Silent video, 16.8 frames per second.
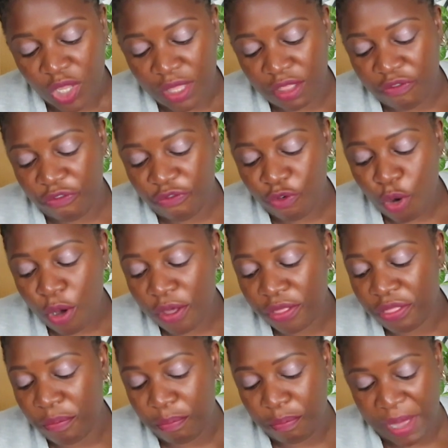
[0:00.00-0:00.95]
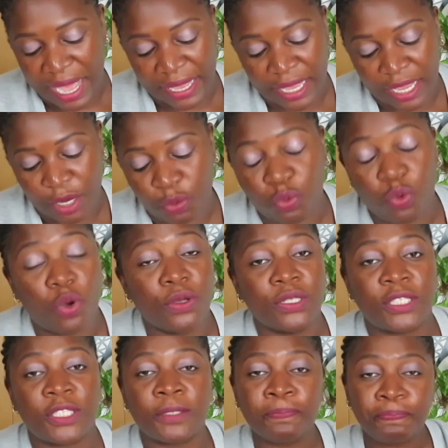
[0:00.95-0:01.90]
The fourth bucket
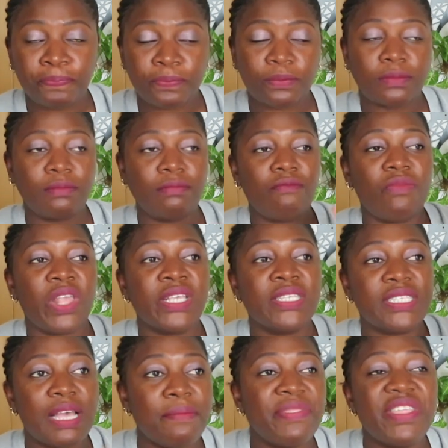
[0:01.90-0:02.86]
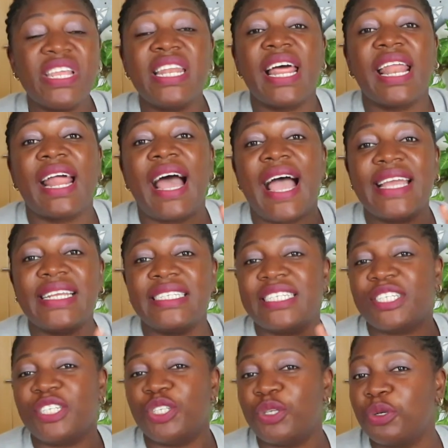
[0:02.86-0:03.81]
was something that I
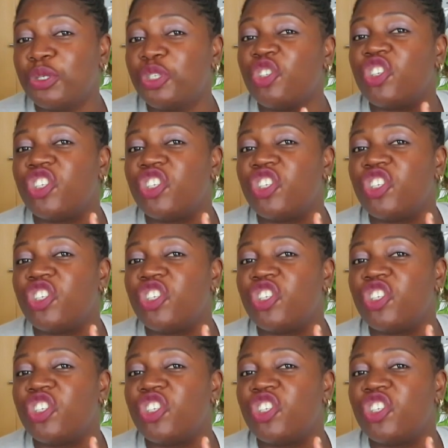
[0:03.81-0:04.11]
did not